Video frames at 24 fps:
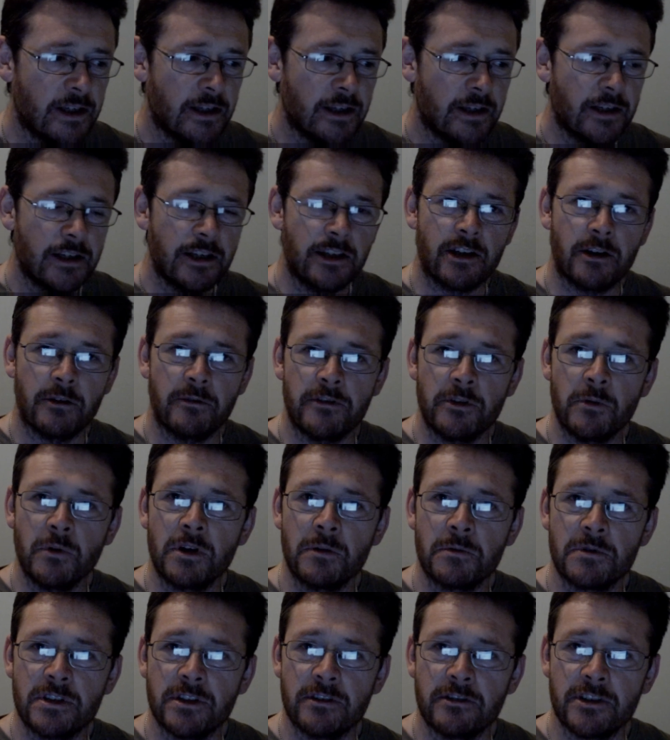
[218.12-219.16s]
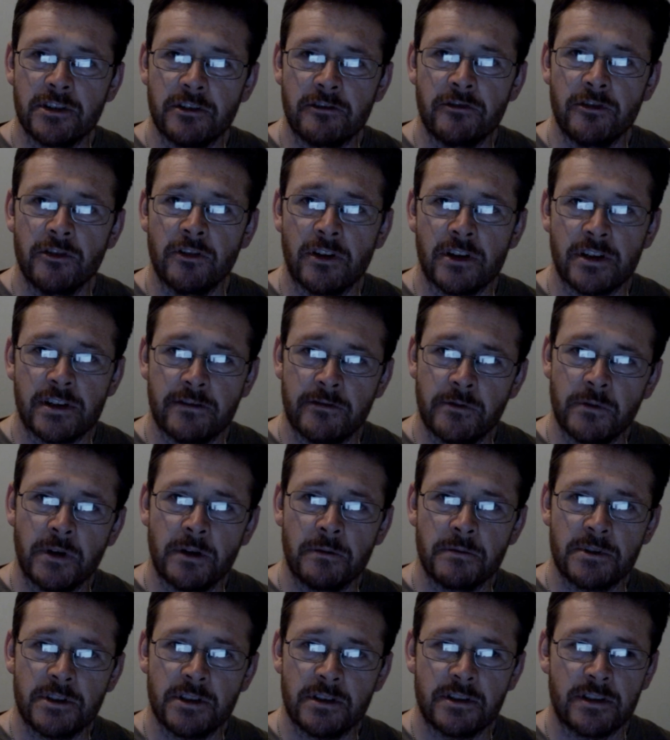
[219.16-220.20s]
if you want him to flourish, if you want him
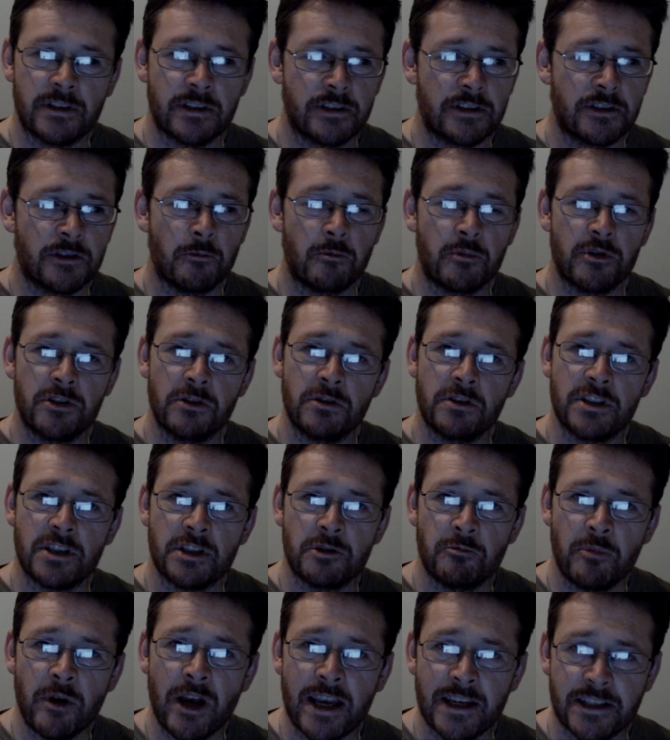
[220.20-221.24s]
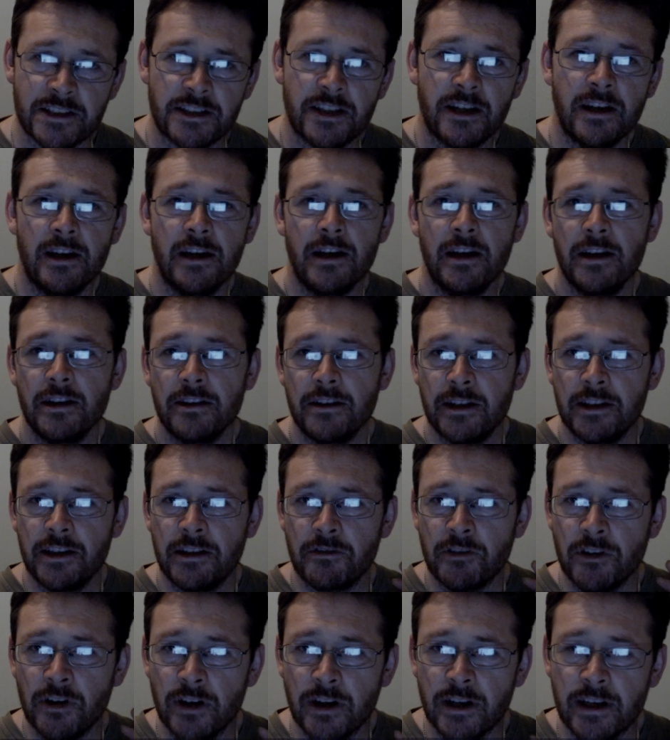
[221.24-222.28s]
to produce his best, then you've
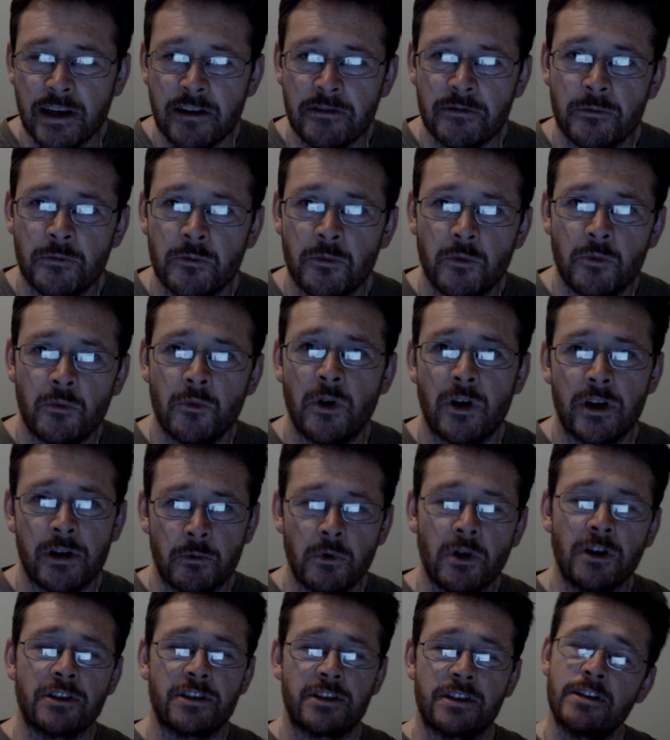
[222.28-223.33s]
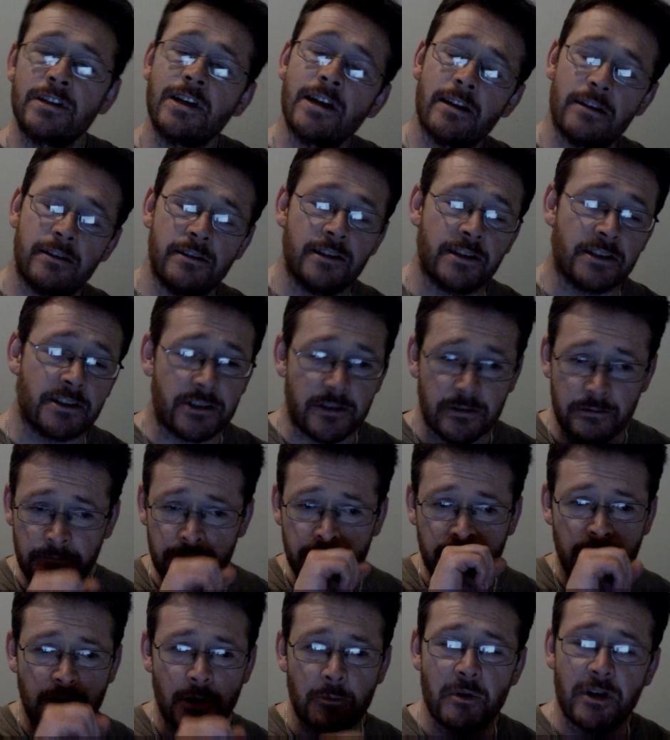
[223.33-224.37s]
got to give him what he wants, and that is,
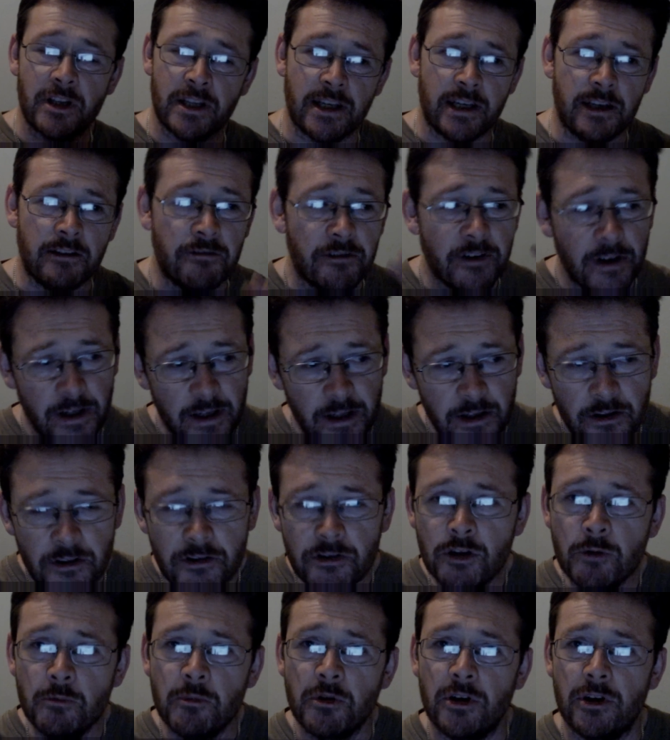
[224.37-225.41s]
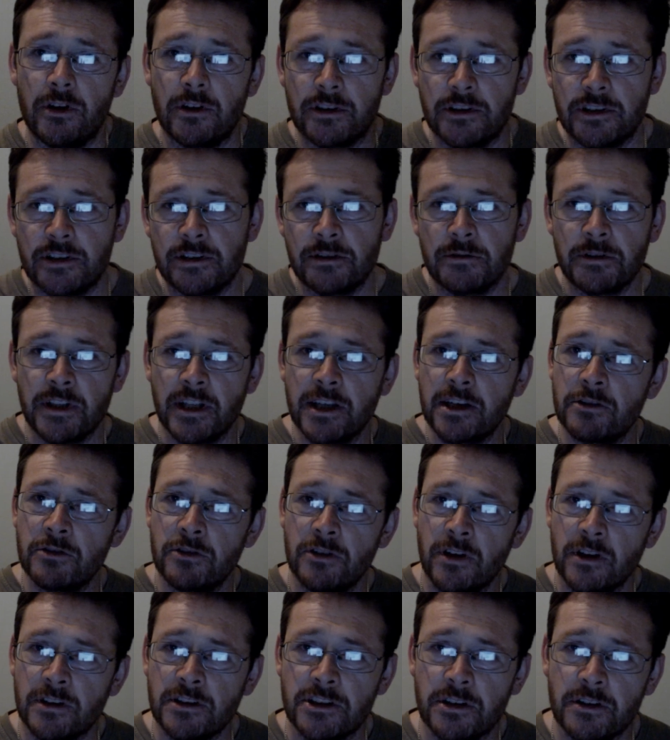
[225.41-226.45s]
I believe, through balls that they can run
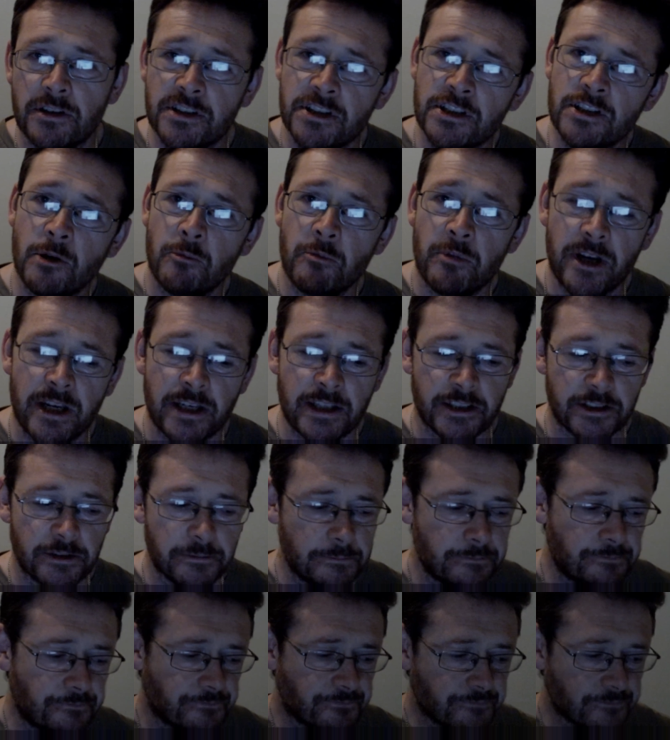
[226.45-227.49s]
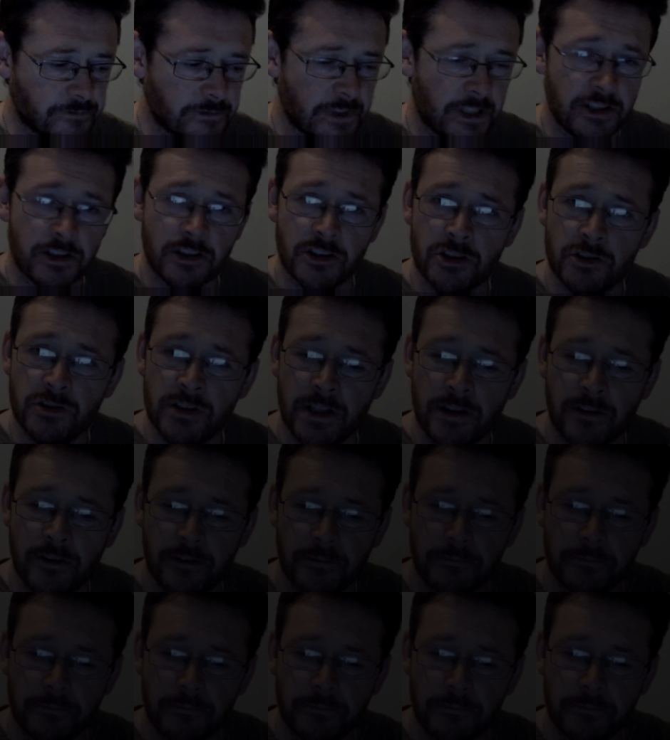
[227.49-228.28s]
onto, because he's got pace and he's got strength.